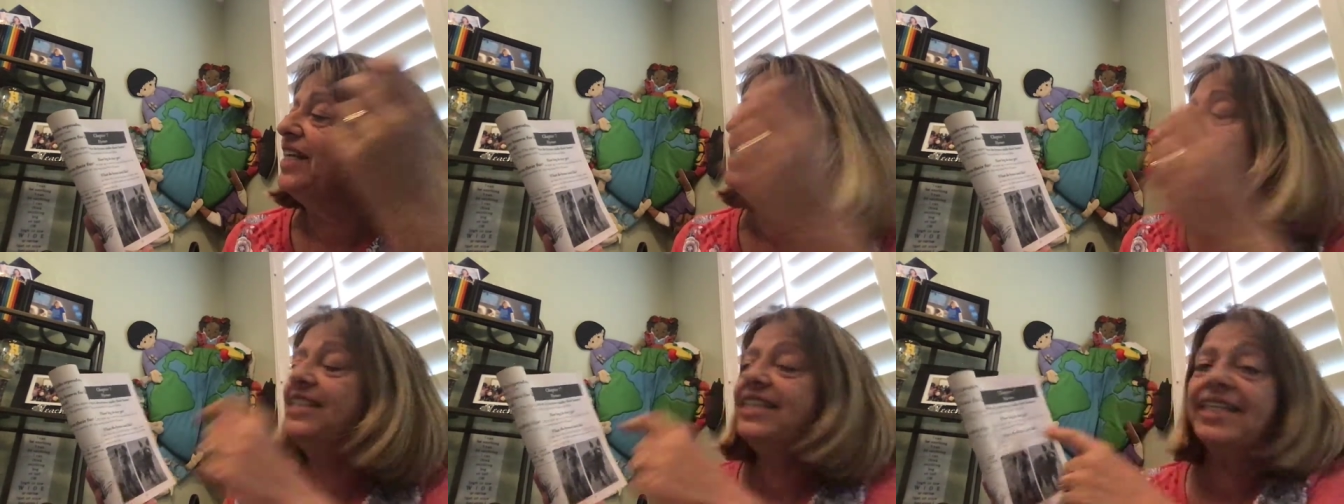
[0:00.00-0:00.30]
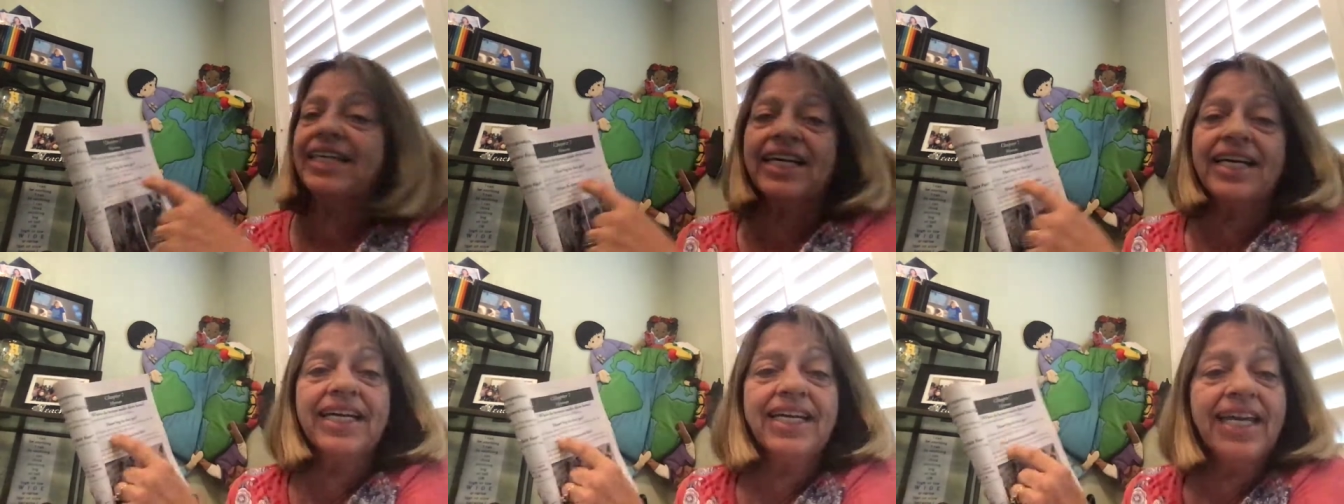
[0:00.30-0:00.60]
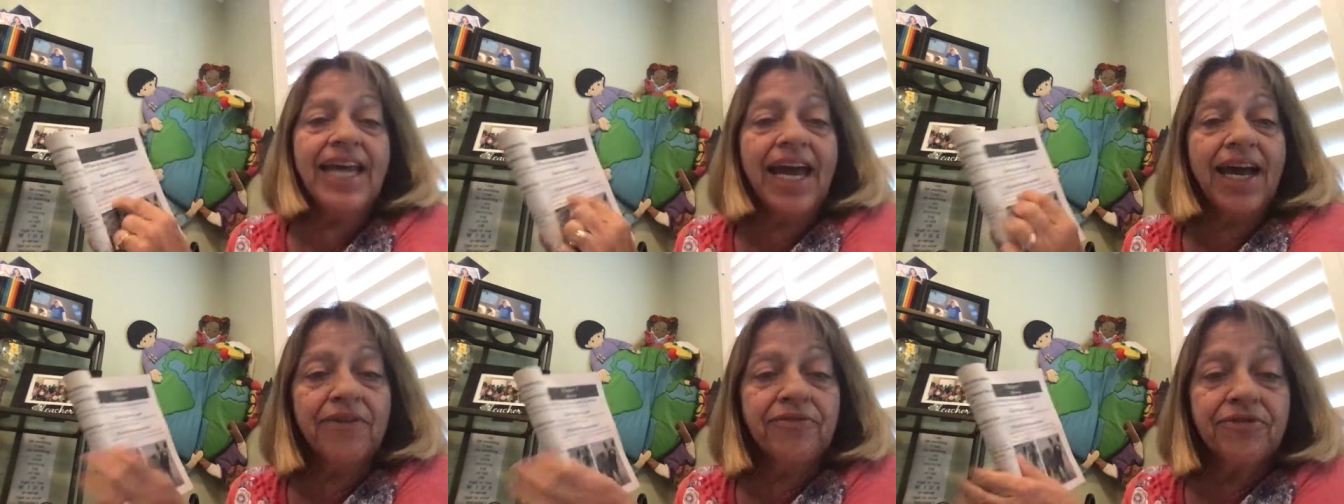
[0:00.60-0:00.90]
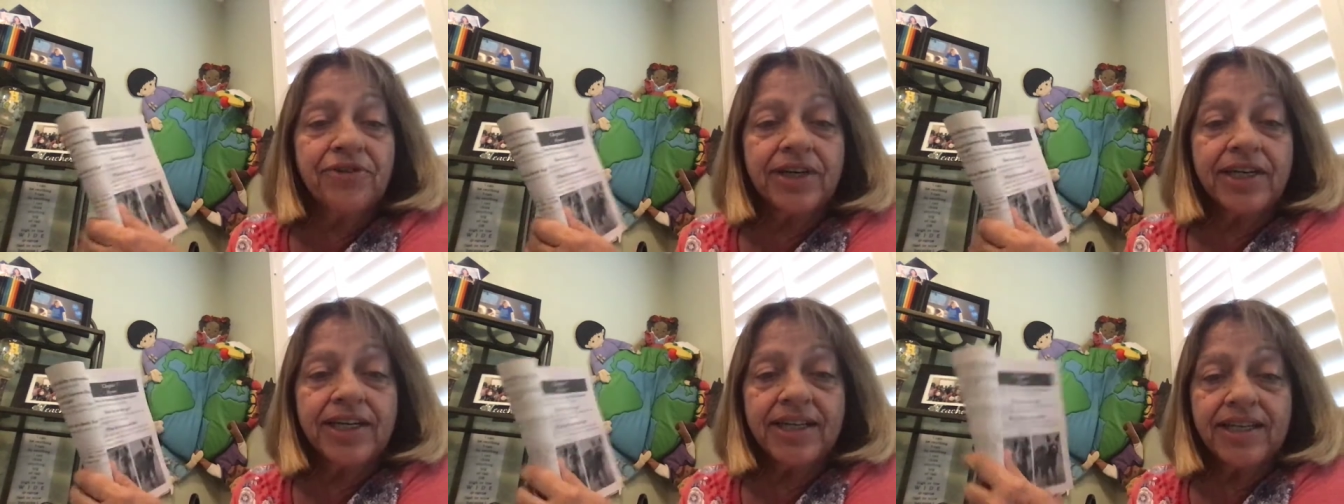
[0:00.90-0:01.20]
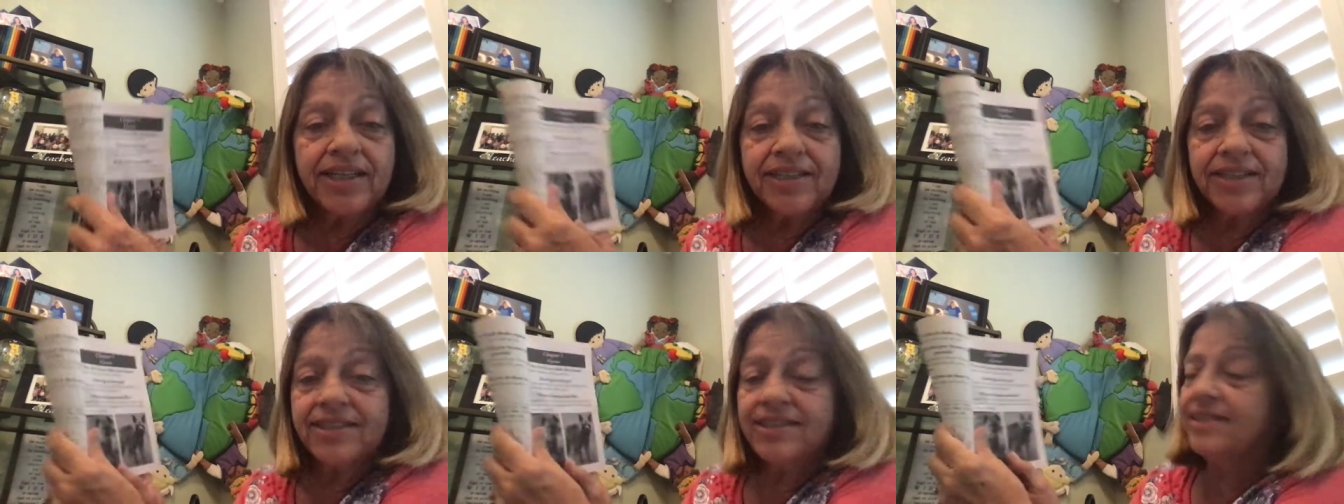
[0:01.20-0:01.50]
India and Africa.
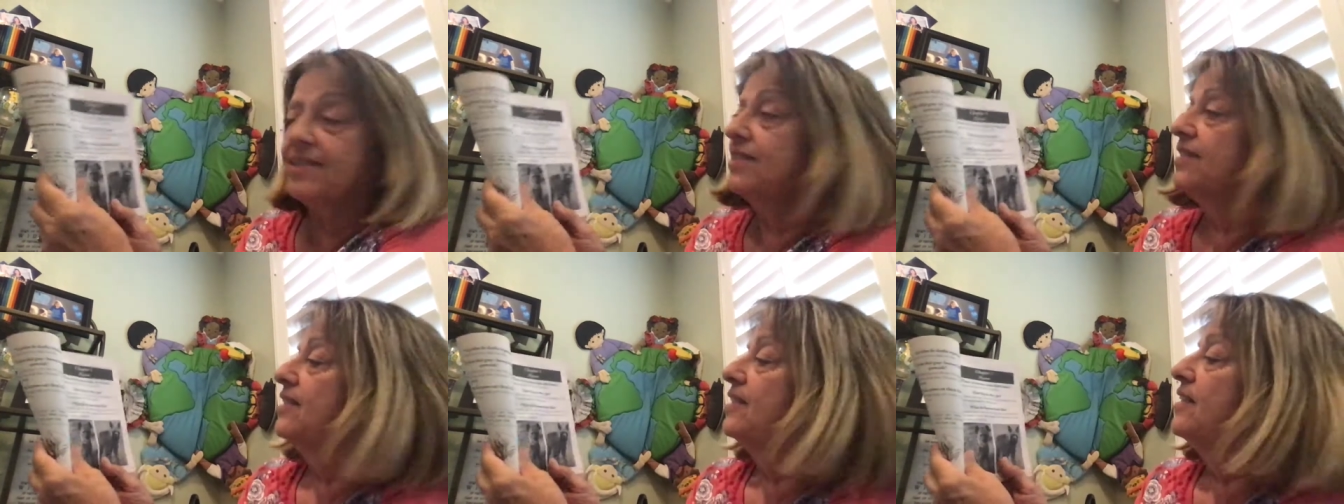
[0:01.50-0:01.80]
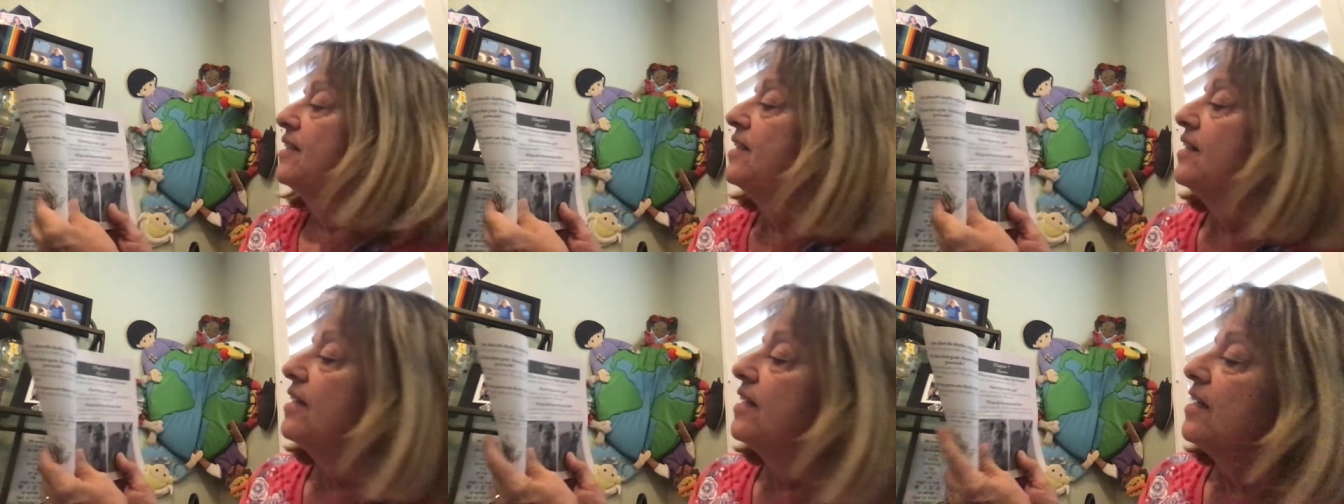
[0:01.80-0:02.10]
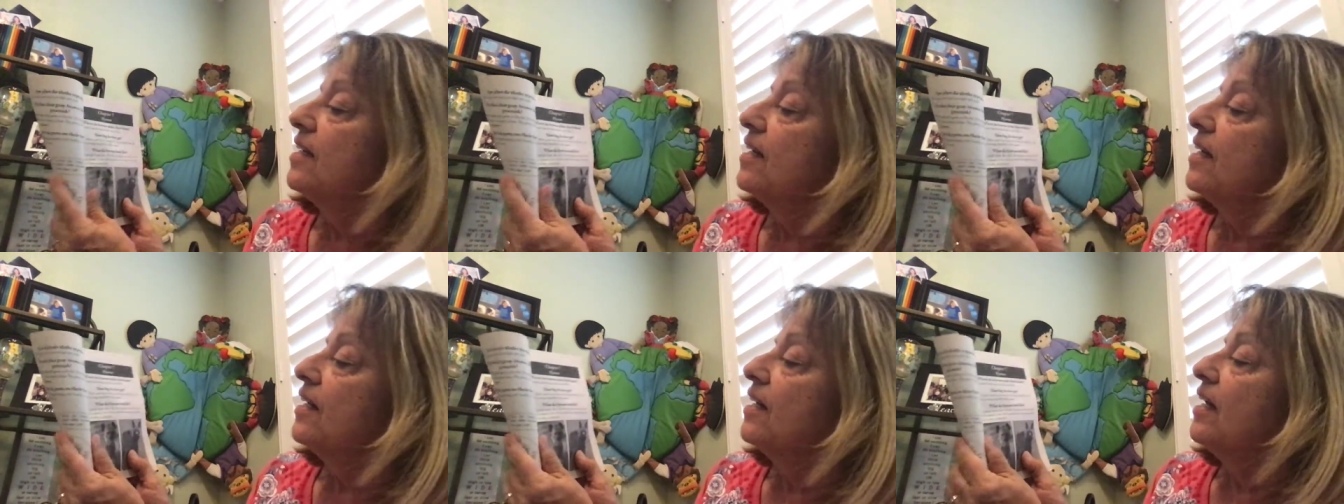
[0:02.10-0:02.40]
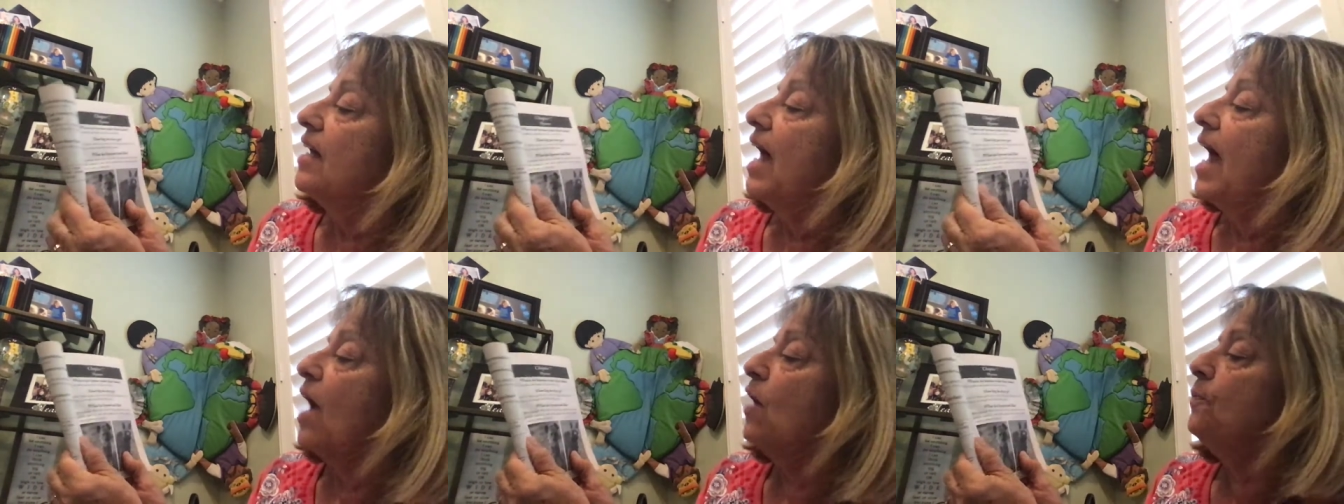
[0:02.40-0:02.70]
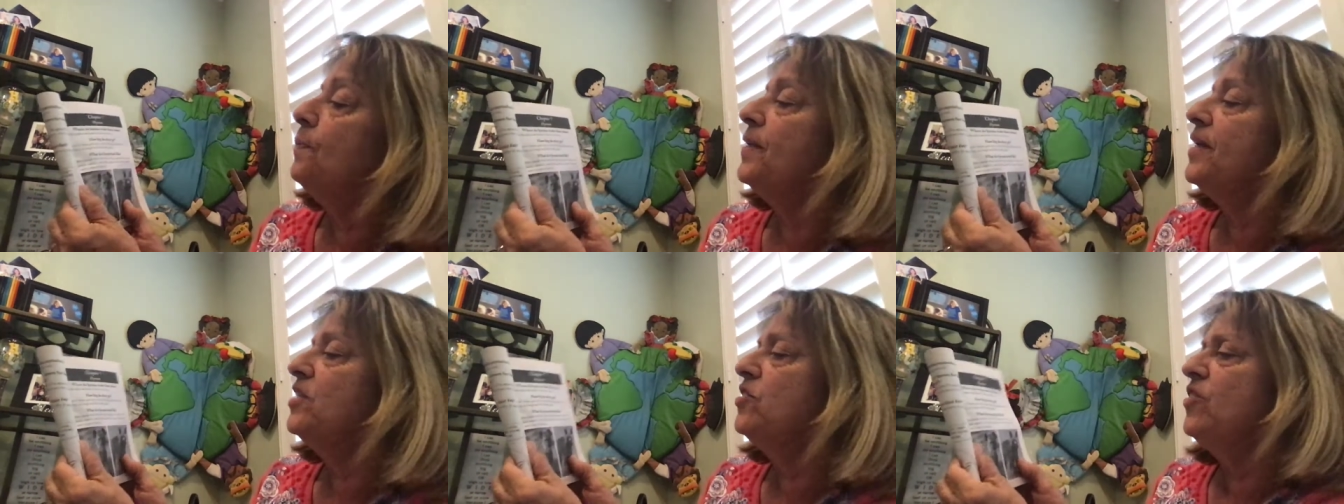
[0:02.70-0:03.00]
How
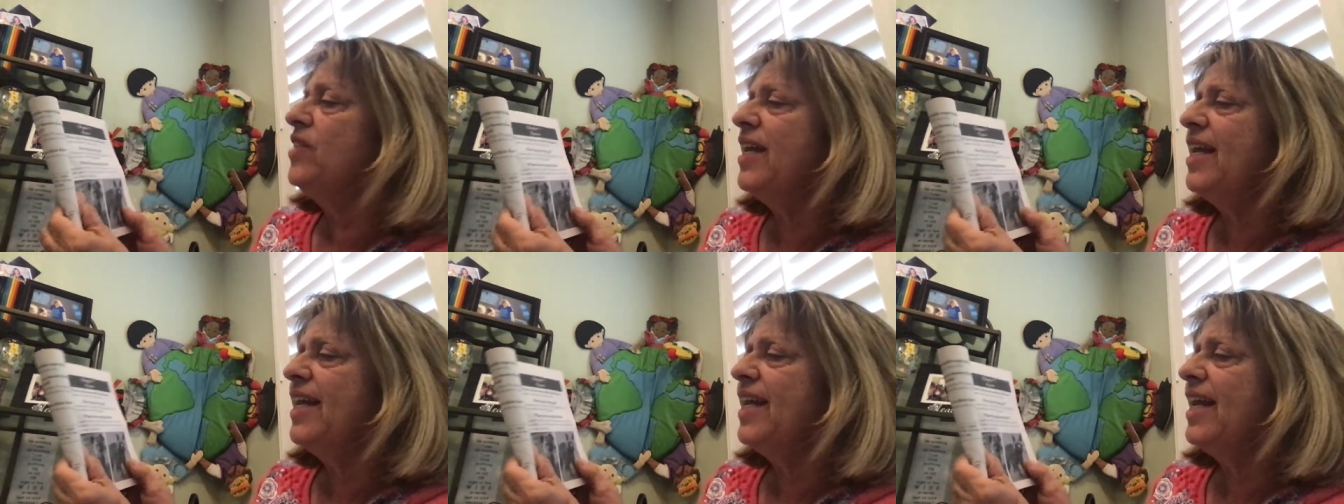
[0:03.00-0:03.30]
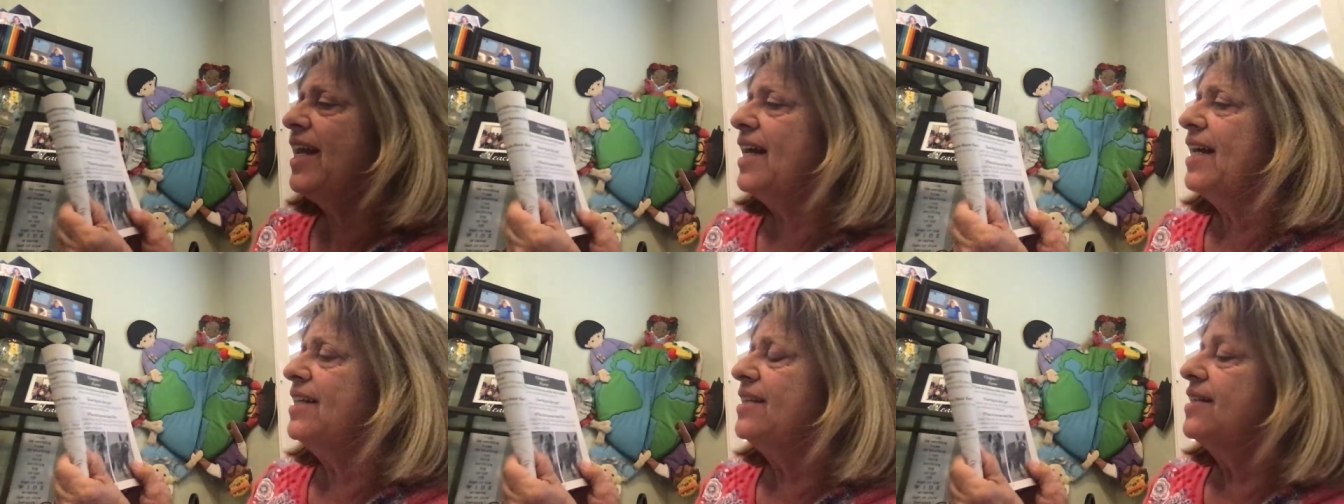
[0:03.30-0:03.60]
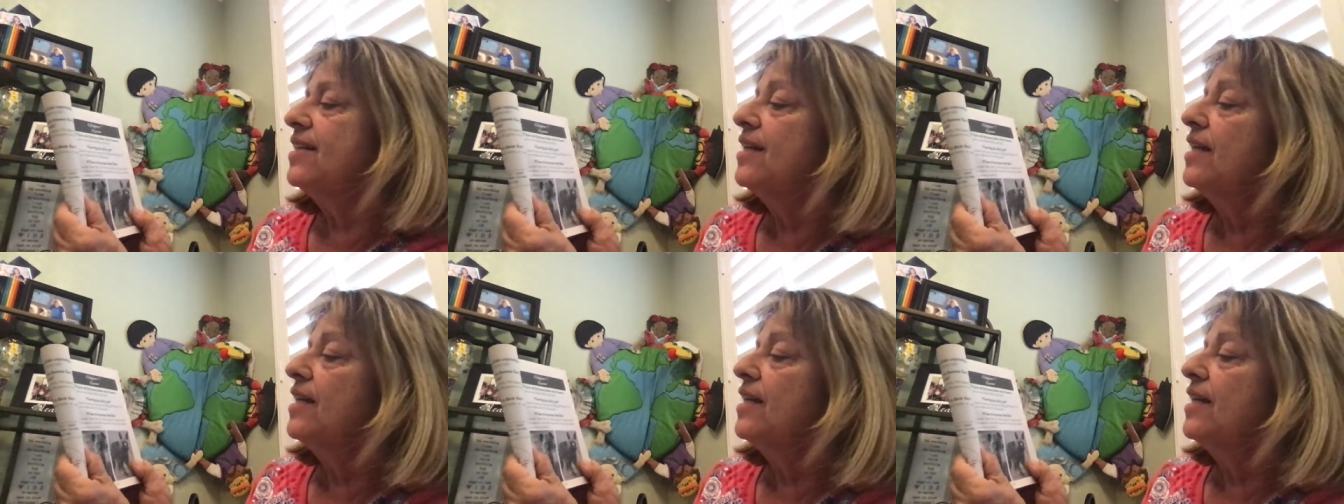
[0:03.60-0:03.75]
big do they get?